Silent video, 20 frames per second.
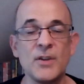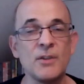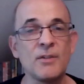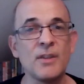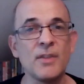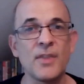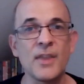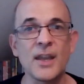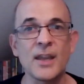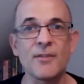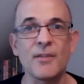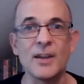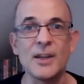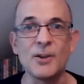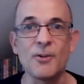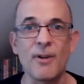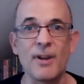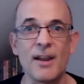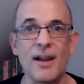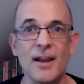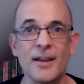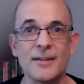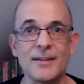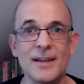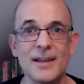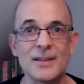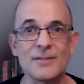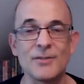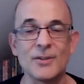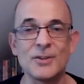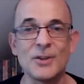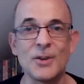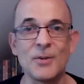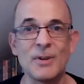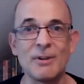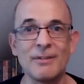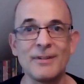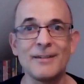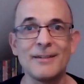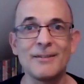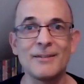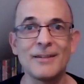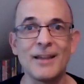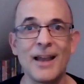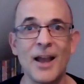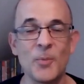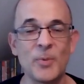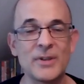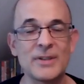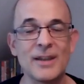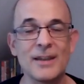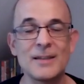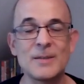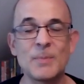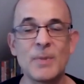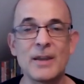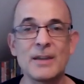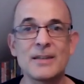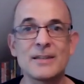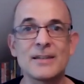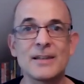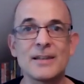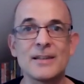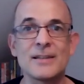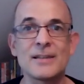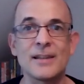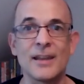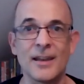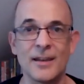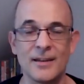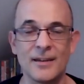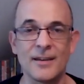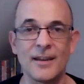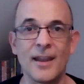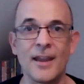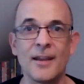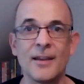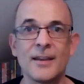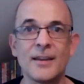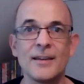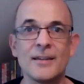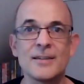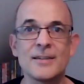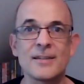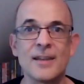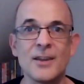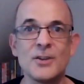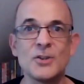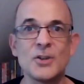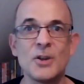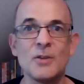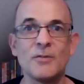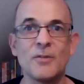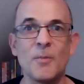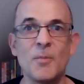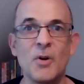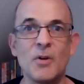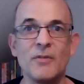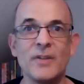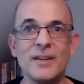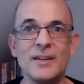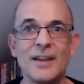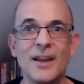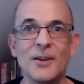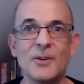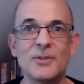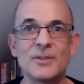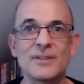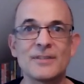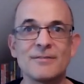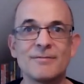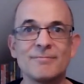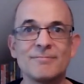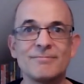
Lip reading: you can think of any great ideas for doing helper databases, and stay tuned for more videos.